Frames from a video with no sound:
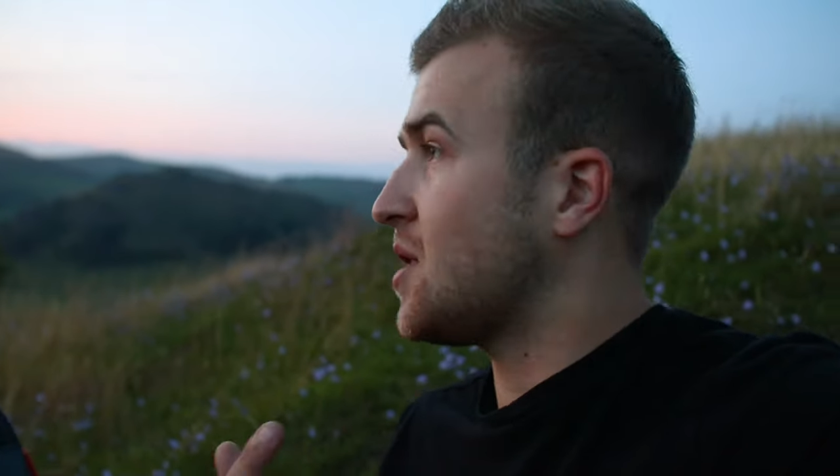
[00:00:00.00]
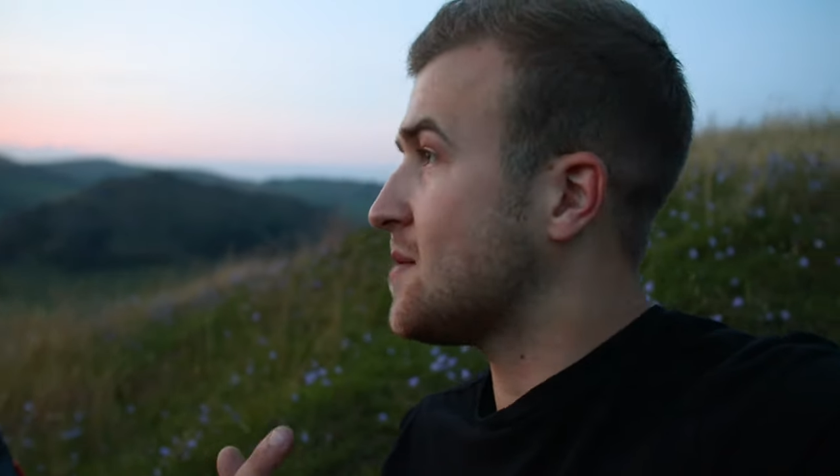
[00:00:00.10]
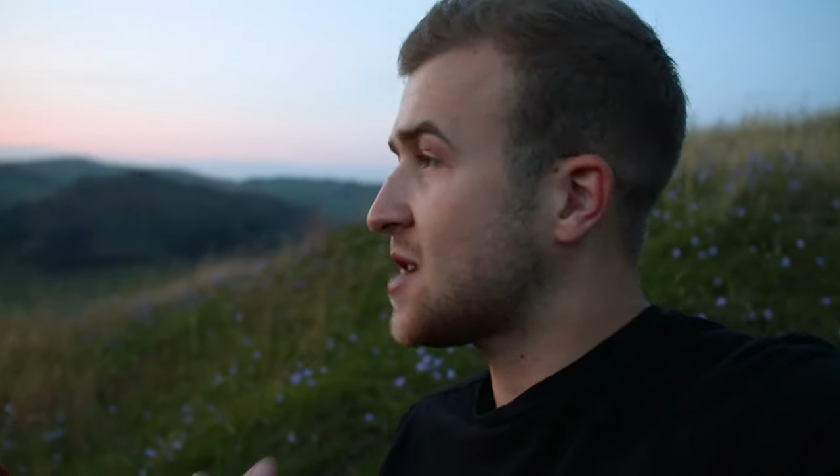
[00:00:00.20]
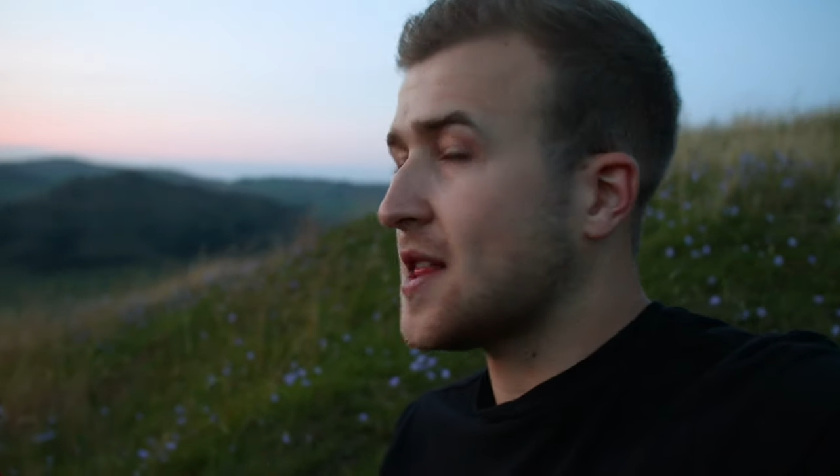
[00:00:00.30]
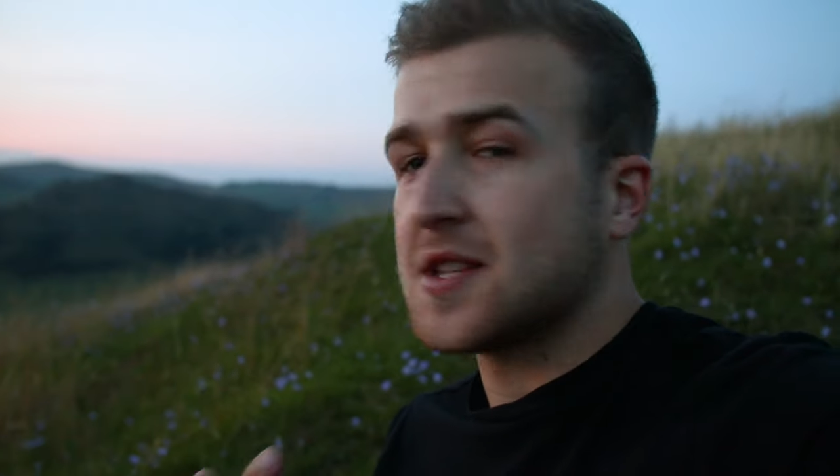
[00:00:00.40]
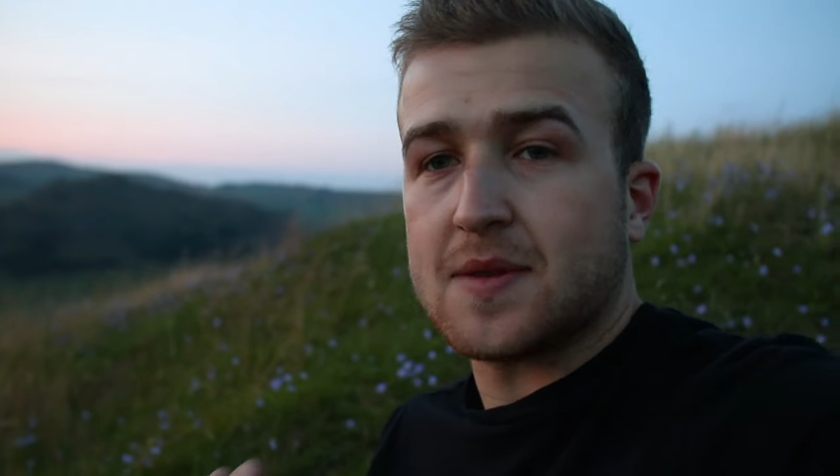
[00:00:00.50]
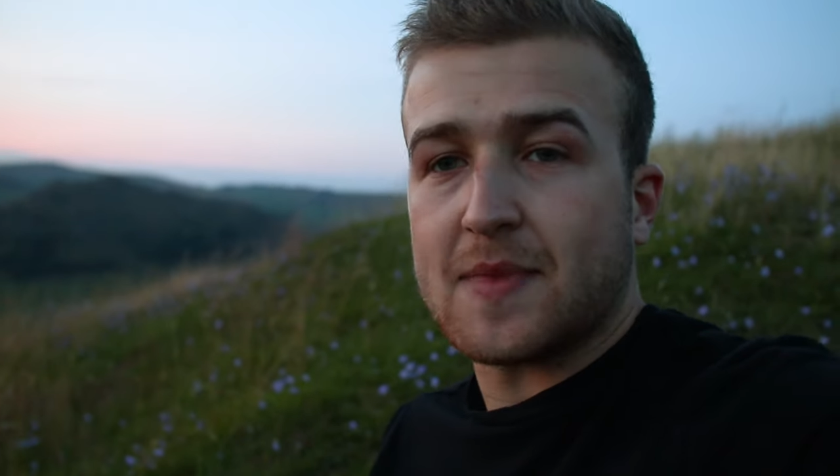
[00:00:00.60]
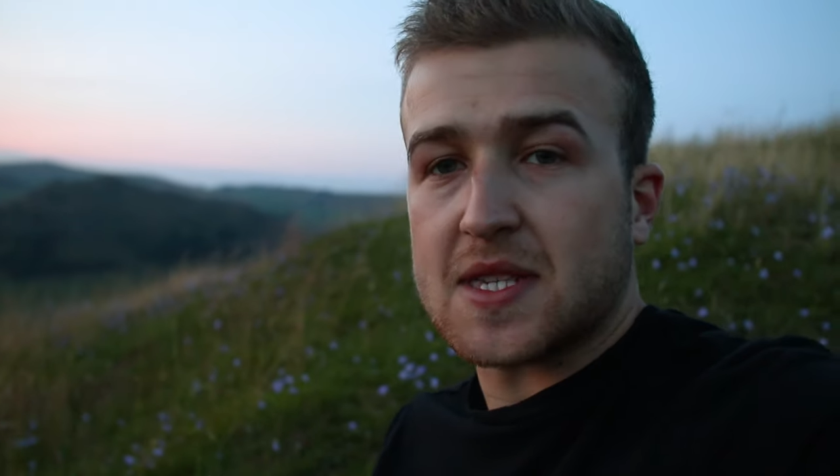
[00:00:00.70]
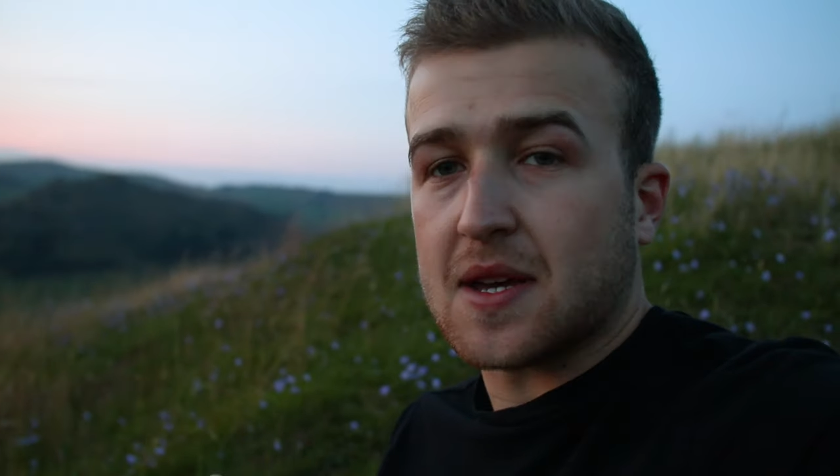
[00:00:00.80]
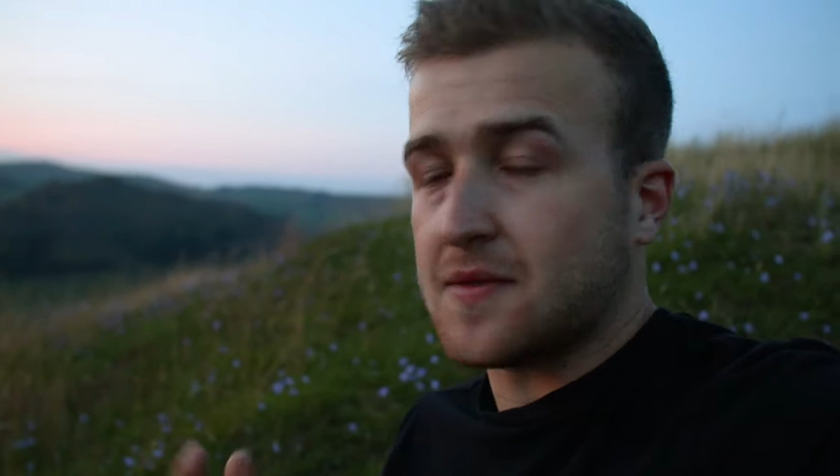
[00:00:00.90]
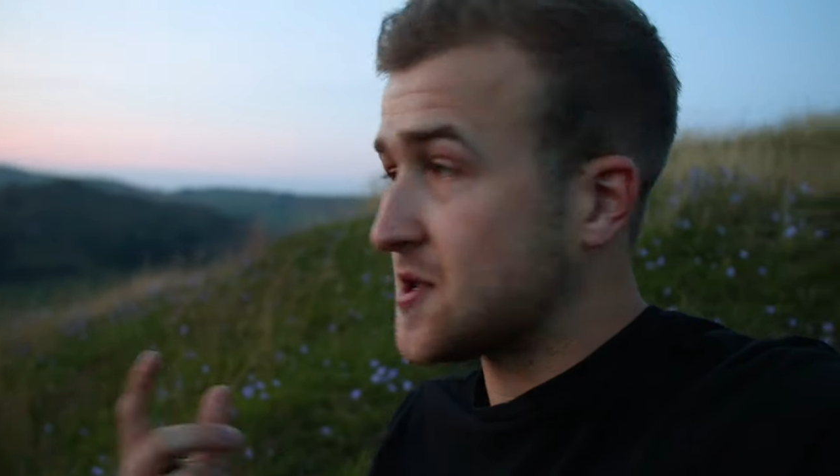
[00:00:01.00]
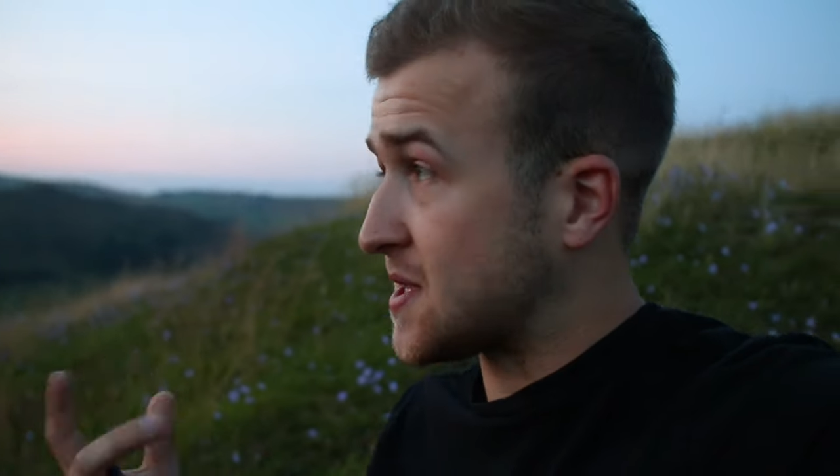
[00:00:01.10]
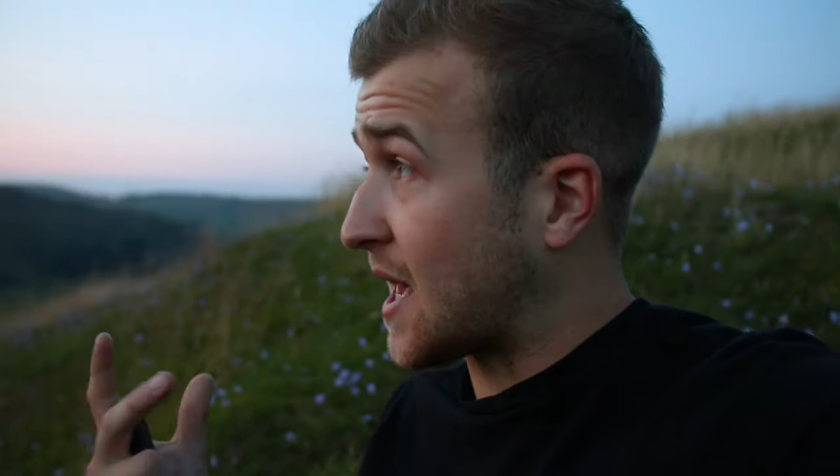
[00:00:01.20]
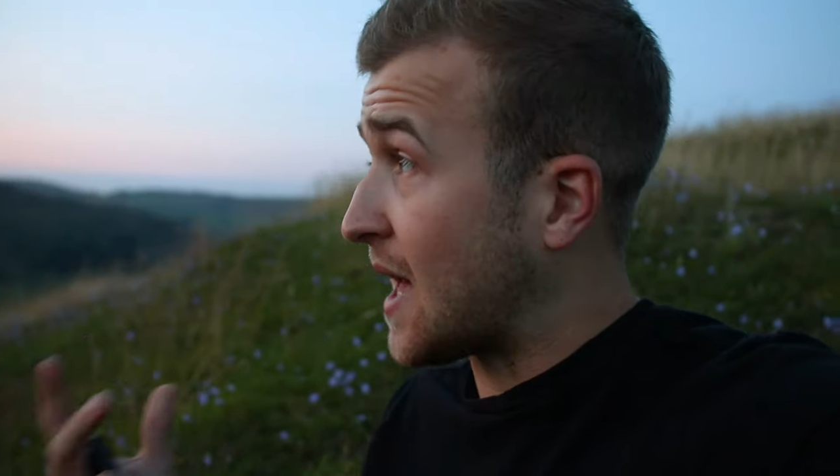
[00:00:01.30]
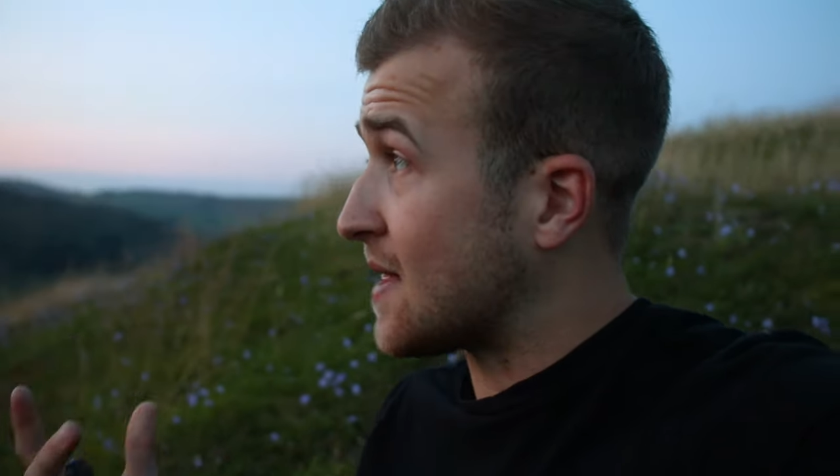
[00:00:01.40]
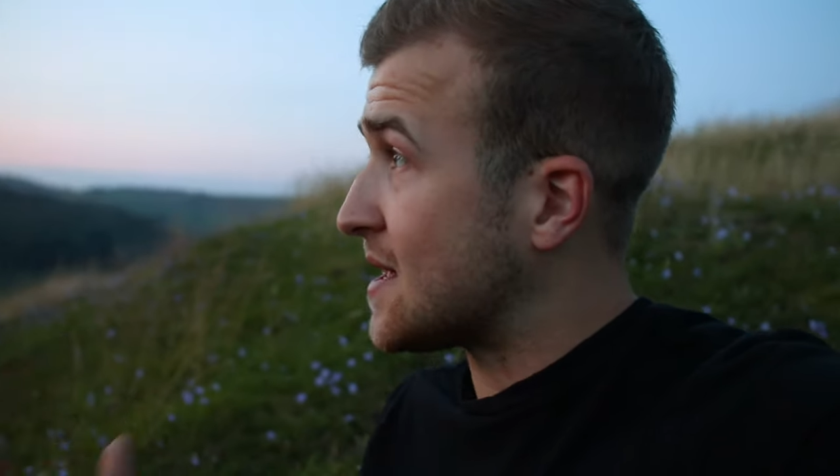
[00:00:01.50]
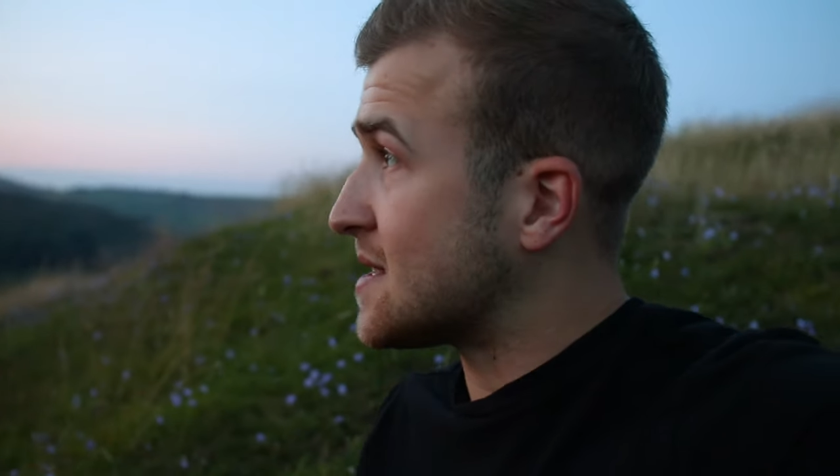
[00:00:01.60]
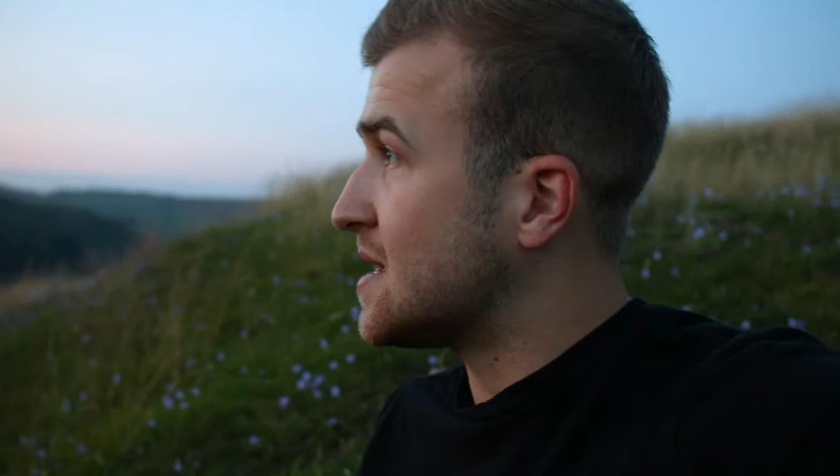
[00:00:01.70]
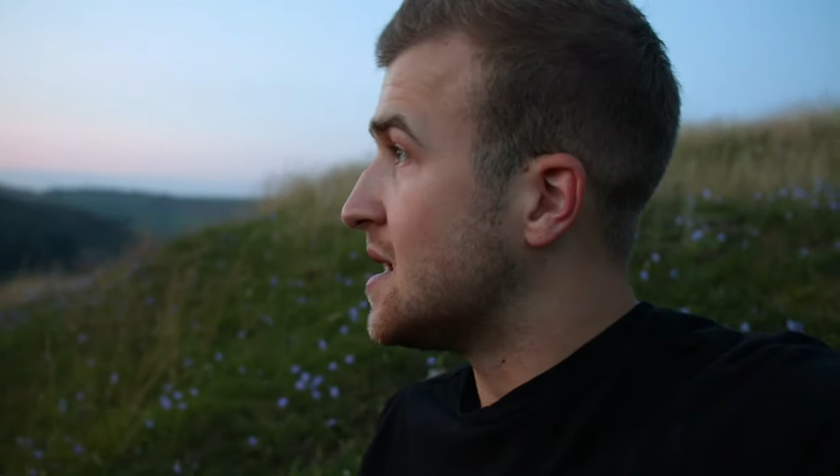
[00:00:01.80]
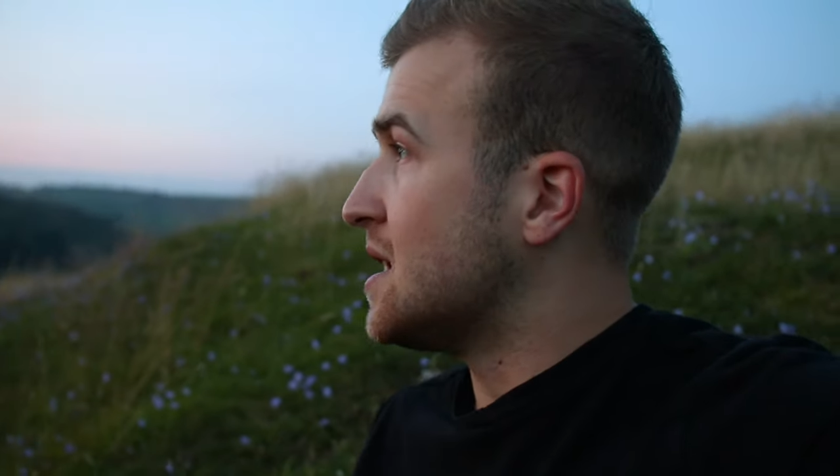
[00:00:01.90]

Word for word: but I'm challenging myself just to get this